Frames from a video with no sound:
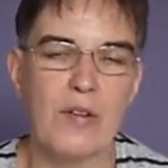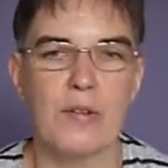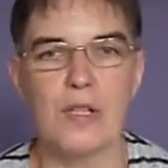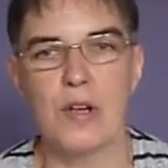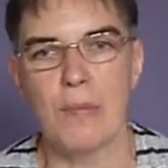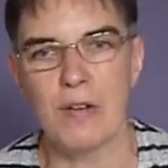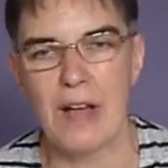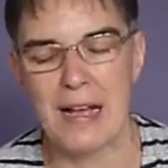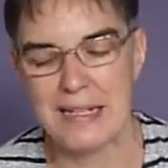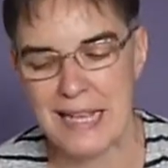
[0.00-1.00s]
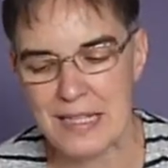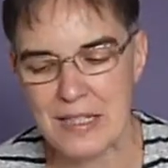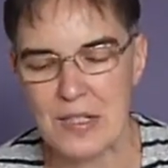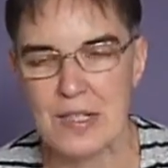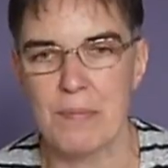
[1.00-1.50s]
or, you know, a bit of access
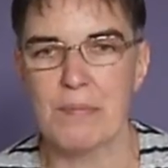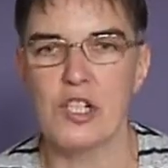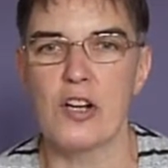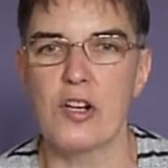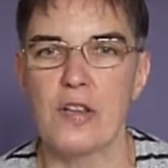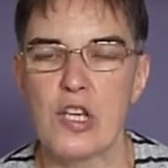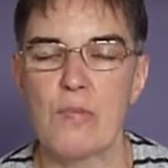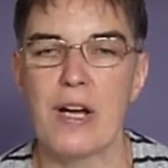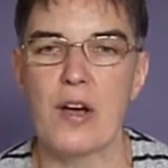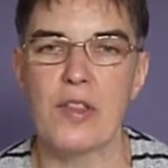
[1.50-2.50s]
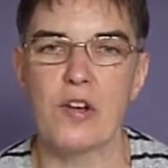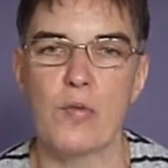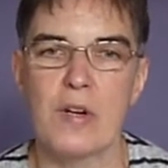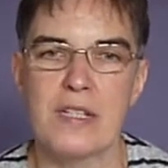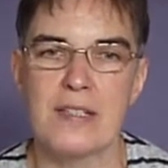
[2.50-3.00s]
to some journal that you might
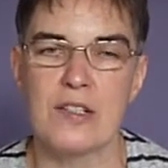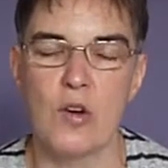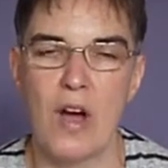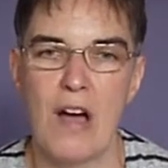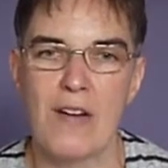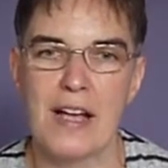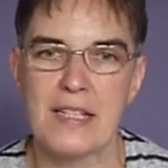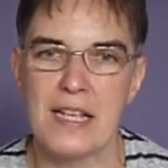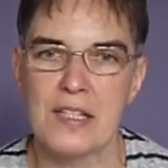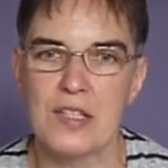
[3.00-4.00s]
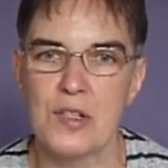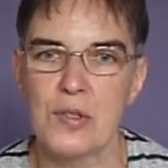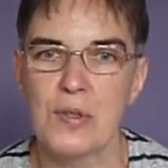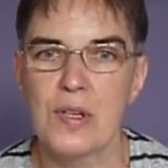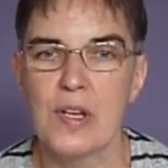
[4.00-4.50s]
otherwise not have access
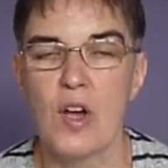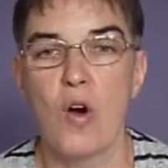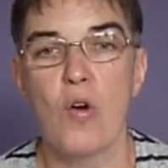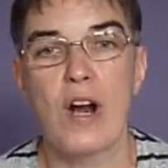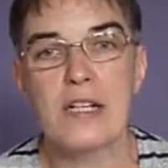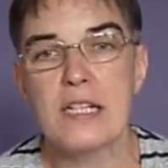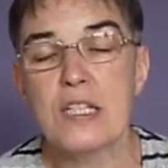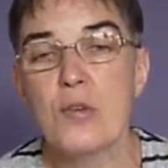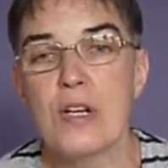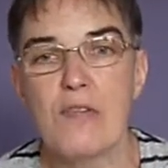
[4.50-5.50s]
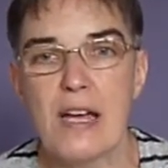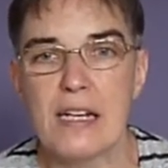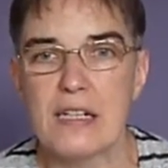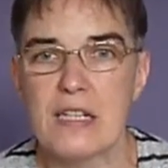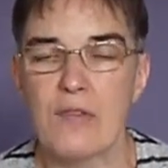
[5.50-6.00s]
to, or access to an event?